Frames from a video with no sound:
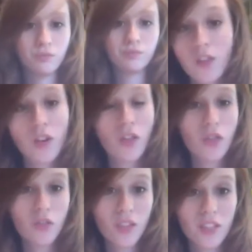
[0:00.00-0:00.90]
There are
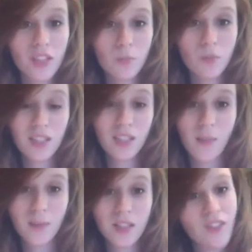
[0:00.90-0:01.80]
three simple
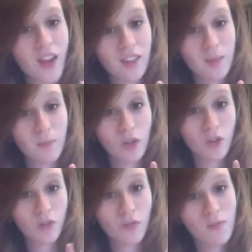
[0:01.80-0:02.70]
steps to find the
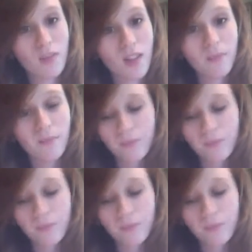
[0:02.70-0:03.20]
empirical formula.